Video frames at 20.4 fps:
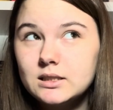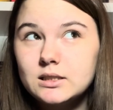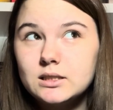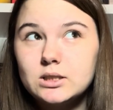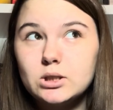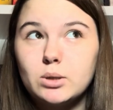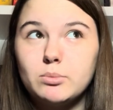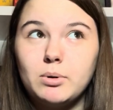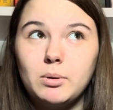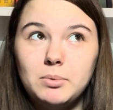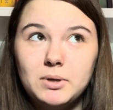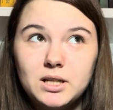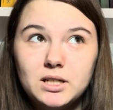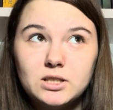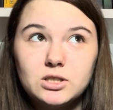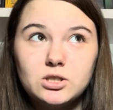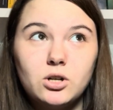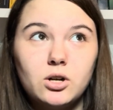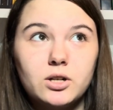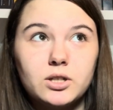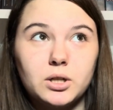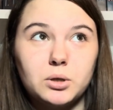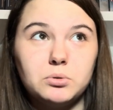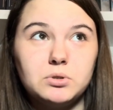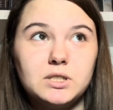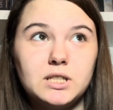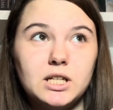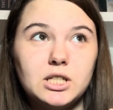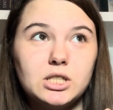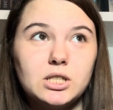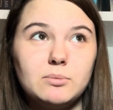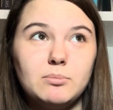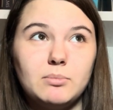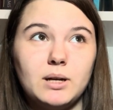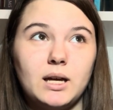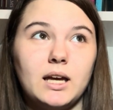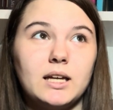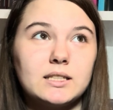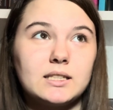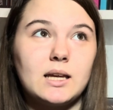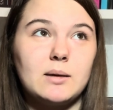So I'm probably going to start Ghost Station by
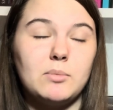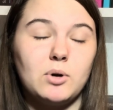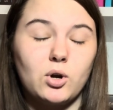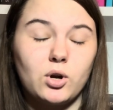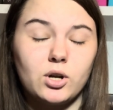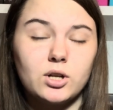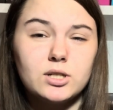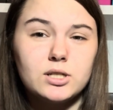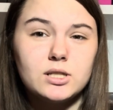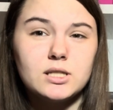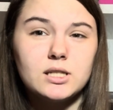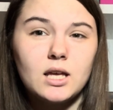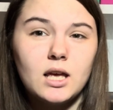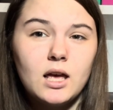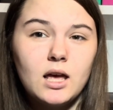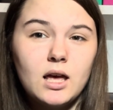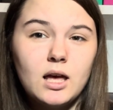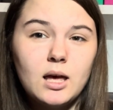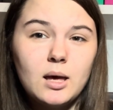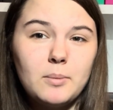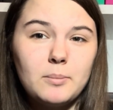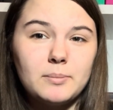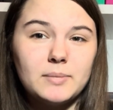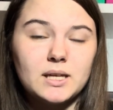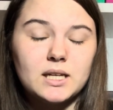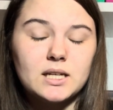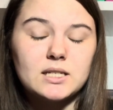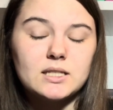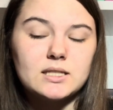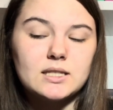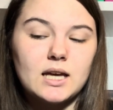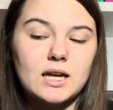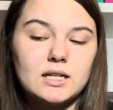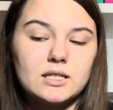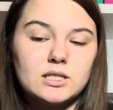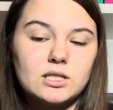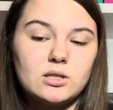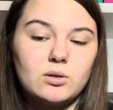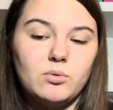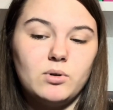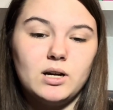S.A. Barnes, because that is
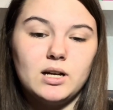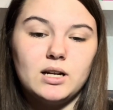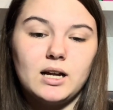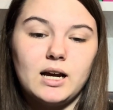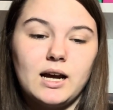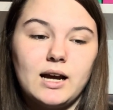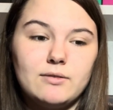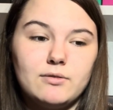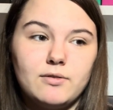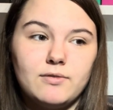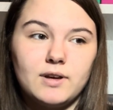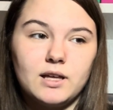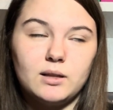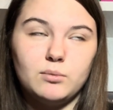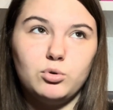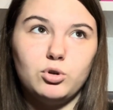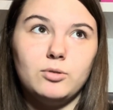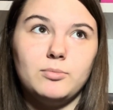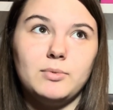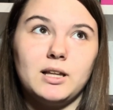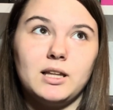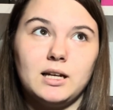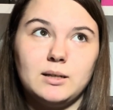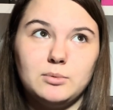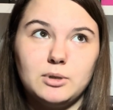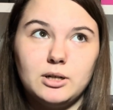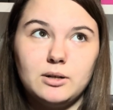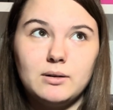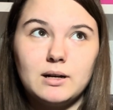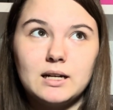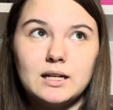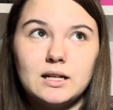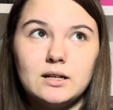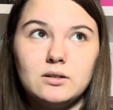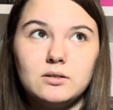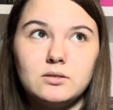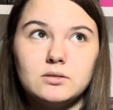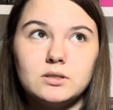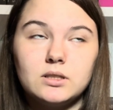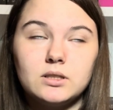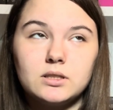the one I have available at my library right
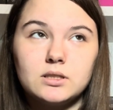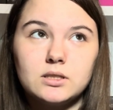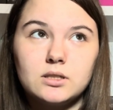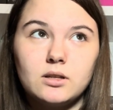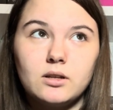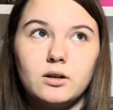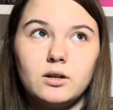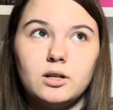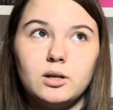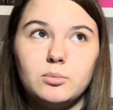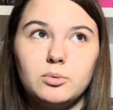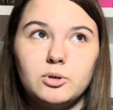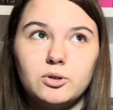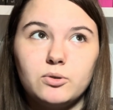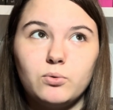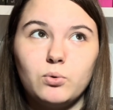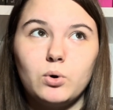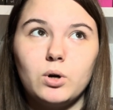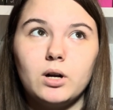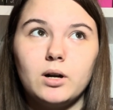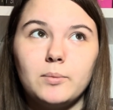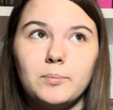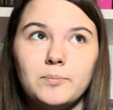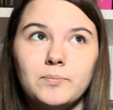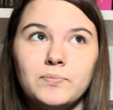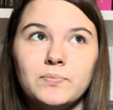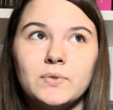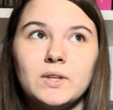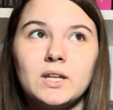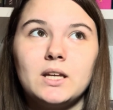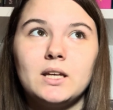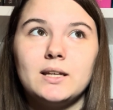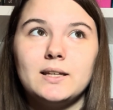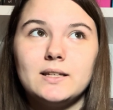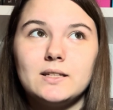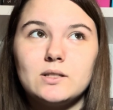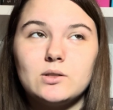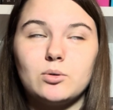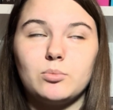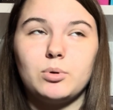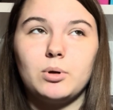now to listen to the audiobook for.
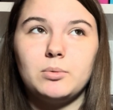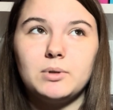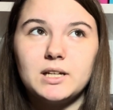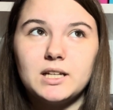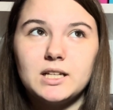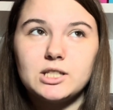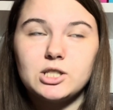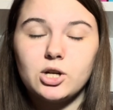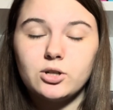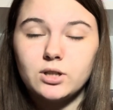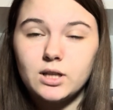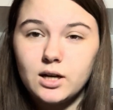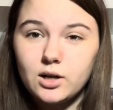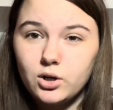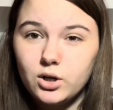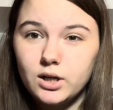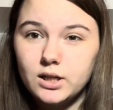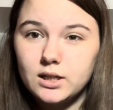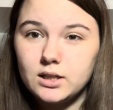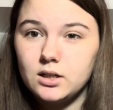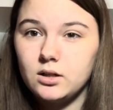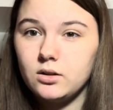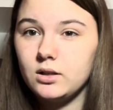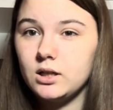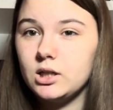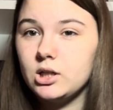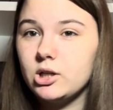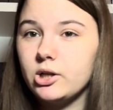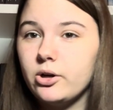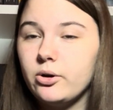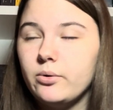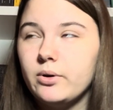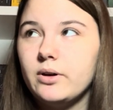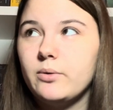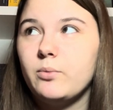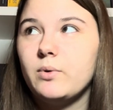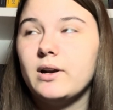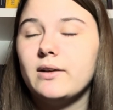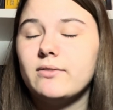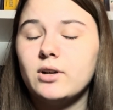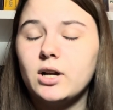So I'm probably going to turn that on, and I'll let you know
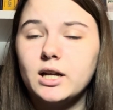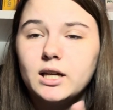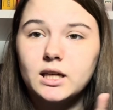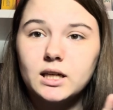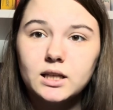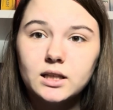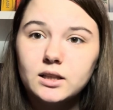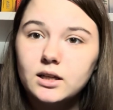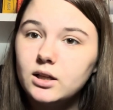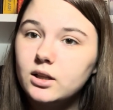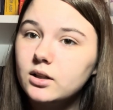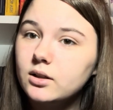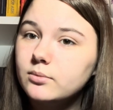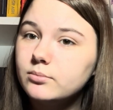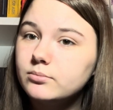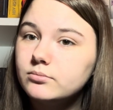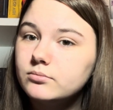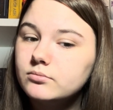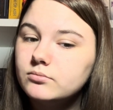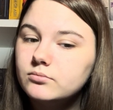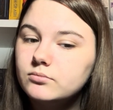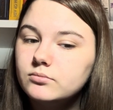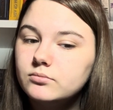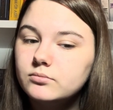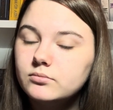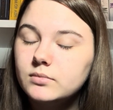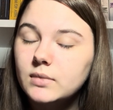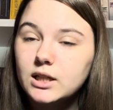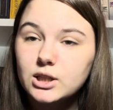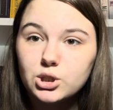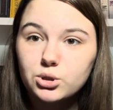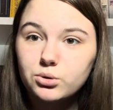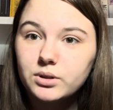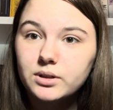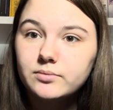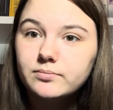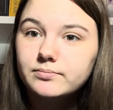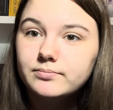whenever I get into it.